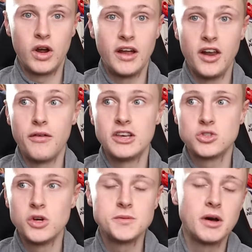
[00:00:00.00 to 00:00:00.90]
right? And
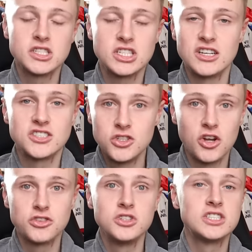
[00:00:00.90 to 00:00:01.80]
it's always been my stance to
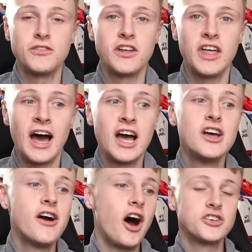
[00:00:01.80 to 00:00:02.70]
not do stuff like that.
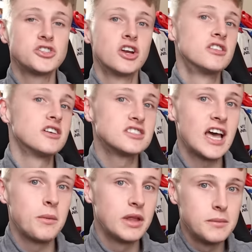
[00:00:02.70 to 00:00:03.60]
I just couldn't
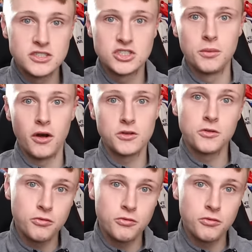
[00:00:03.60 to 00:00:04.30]
dictate where the mystery box was